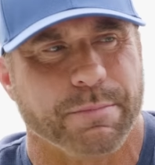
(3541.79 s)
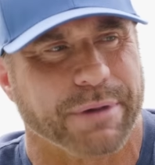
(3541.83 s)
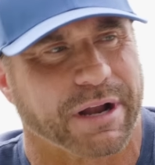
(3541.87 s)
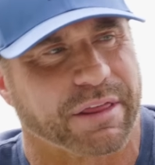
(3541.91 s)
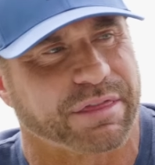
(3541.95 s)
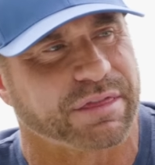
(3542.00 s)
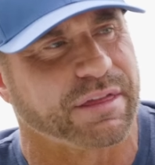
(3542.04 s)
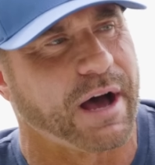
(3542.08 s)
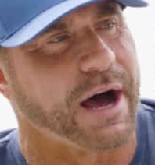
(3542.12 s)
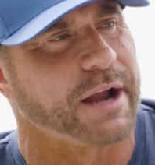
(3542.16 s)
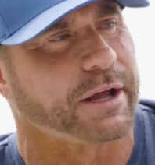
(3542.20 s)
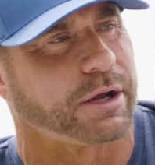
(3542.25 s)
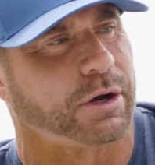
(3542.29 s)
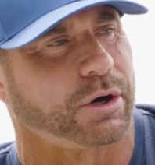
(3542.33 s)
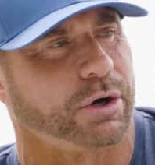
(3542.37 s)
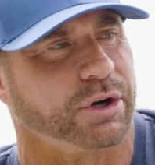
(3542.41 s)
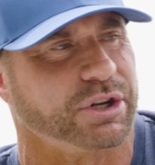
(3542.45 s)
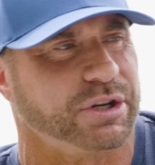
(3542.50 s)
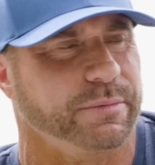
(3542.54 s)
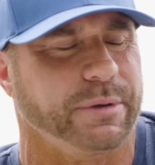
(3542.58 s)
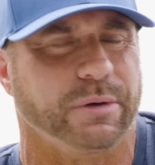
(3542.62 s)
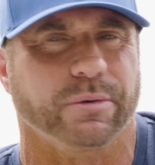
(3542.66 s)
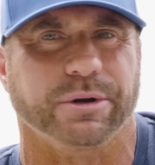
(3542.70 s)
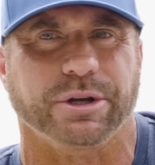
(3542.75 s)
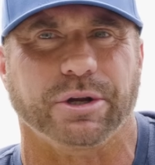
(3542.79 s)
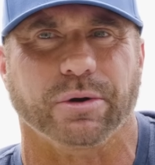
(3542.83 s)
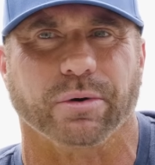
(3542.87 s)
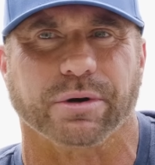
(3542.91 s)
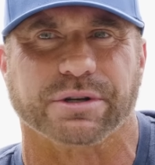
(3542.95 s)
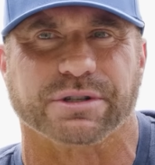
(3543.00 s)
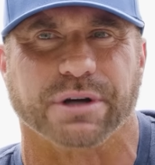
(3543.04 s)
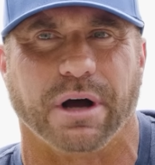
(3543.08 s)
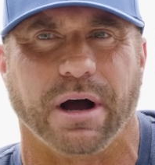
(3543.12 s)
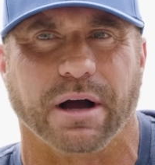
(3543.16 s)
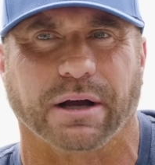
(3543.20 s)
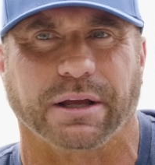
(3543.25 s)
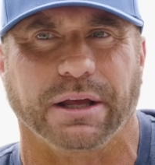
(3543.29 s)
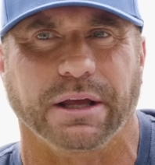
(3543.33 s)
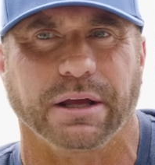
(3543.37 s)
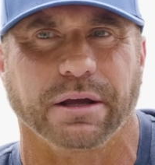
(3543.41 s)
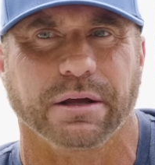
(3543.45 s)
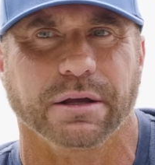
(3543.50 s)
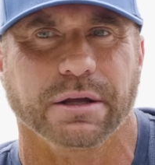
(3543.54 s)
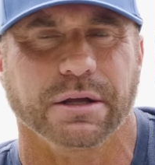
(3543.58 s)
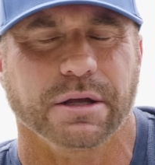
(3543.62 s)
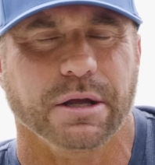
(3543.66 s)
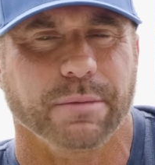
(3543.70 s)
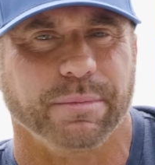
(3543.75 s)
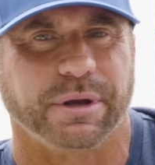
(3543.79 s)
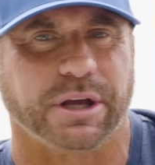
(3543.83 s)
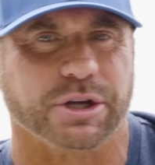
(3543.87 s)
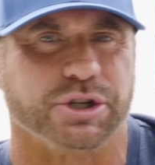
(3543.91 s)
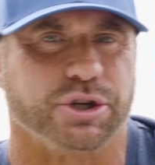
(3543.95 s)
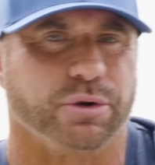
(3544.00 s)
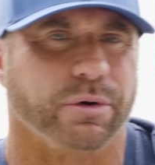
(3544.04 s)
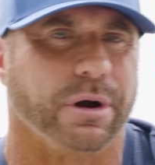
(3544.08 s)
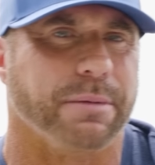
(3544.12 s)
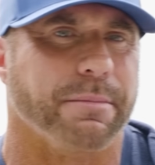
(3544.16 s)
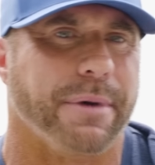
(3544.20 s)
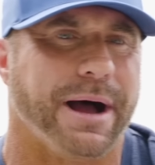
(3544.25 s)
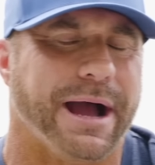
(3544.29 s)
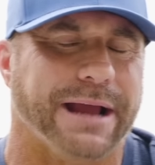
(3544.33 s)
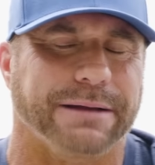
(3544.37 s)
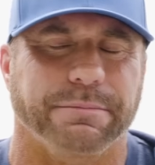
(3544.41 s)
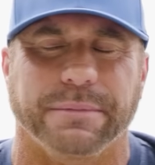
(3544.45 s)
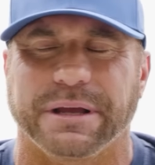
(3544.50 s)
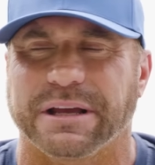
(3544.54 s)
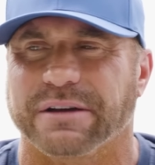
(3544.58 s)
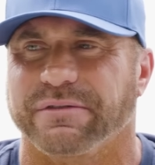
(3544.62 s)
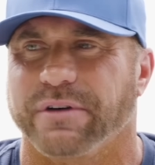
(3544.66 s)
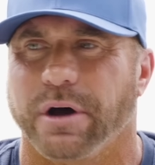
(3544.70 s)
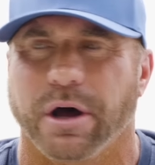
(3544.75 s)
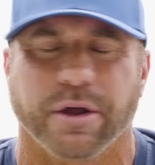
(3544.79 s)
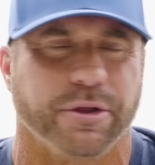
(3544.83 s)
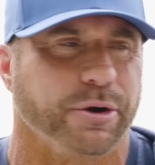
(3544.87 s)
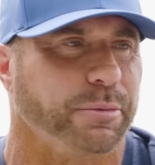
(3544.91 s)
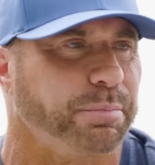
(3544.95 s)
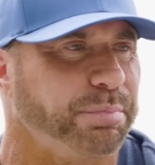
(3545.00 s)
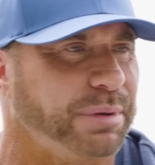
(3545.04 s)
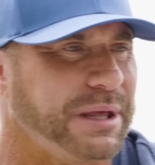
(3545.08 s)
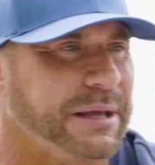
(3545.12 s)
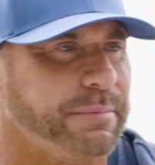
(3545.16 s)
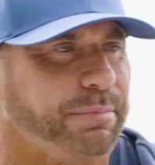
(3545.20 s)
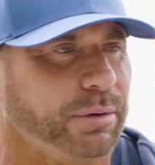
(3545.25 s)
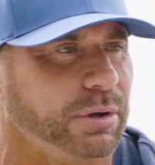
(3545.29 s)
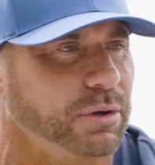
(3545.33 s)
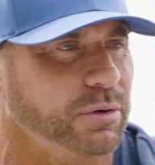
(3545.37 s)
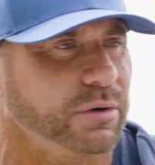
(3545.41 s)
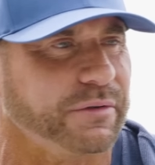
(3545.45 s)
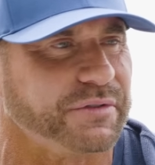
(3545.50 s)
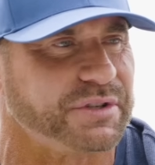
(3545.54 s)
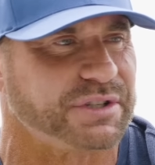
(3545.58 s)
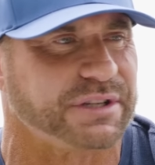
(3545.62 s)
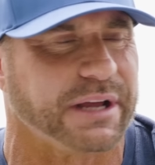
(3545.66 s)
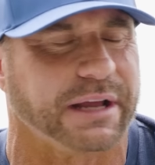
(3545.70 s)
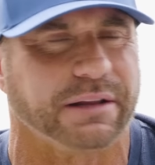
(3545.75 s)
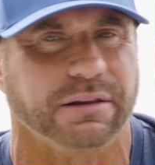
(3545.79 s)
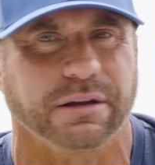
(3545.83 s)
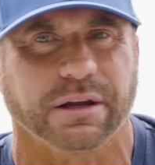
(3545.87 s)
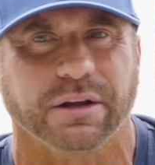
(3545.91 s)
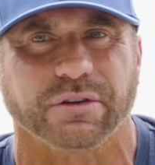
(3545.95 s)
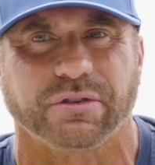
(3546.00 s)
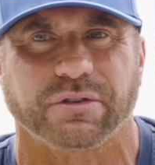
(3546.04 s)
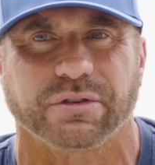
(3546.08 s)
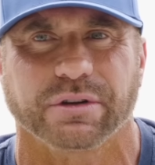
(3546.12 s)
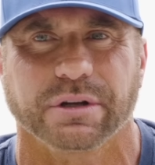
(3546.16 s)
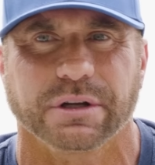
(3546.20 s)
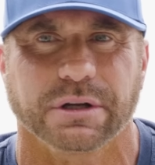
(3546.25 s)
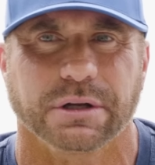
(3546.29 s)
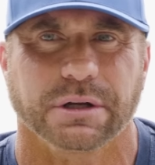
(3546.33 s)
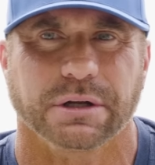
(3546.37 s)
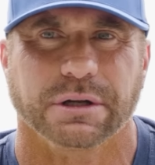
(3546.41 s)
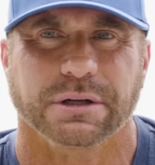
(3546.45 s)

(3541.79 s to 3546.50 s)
but a thought occurred to me when you were talking, because you remind me of other people who have said this.